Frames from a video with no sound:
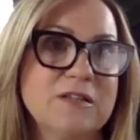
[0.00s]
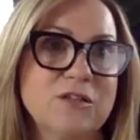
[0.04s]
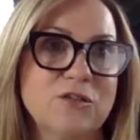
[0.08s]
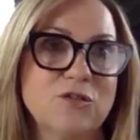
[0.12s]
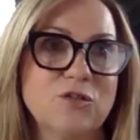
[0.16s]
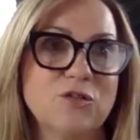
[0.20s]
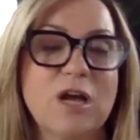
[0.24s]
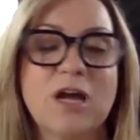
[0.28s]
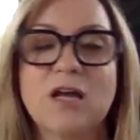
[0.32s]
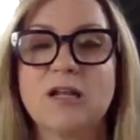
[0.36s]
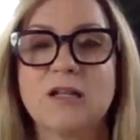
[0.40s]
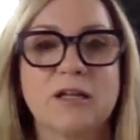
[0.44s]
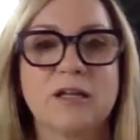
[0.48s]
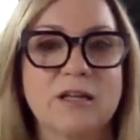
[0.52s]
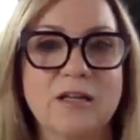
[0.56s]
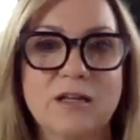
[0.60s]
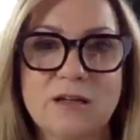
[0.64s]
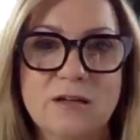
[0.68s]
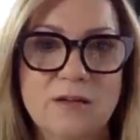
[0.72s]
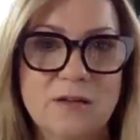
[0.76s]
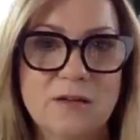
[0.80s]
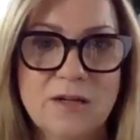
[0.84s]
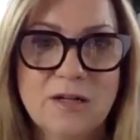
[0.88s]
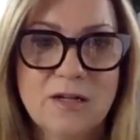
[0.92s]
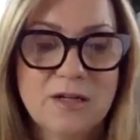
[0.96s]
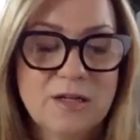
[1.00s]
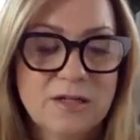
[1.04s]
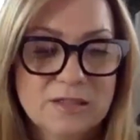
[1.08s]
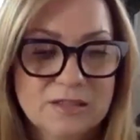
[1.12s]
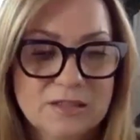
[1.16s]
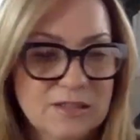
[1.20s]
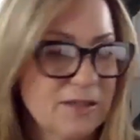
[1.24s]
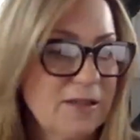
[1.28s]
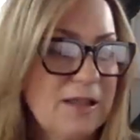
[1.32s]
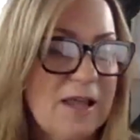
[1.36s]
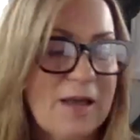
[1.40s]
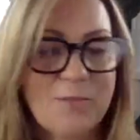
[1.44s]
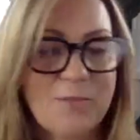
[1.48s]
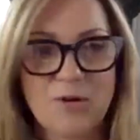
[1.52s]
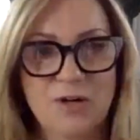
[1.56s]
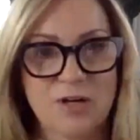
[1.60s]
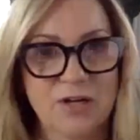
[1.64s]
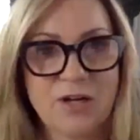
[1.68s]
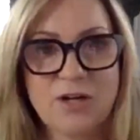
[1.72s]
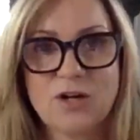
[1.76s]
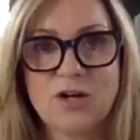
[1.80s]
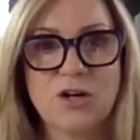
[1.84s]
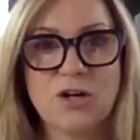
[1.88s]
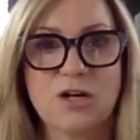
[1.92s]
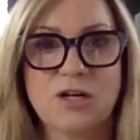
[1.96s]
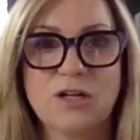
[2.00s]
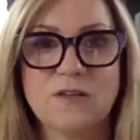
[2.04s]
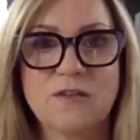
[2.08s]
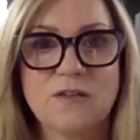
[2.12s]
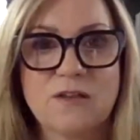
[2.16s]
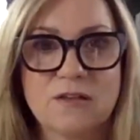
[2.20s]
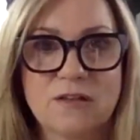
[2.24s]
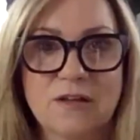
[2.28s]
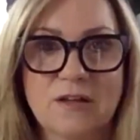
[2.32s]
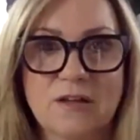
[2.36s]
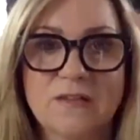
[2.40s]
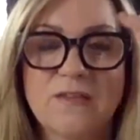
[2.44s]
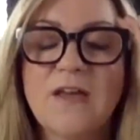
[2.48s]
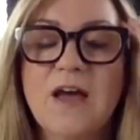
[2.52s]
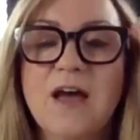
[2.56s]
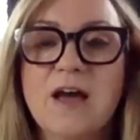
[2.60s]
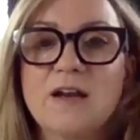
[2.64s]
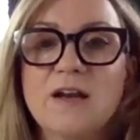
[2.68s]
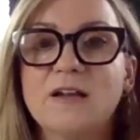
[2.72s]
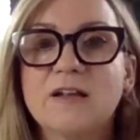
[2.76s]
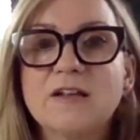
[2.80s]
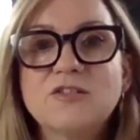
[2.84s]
They're not like a celebrity or anything like that.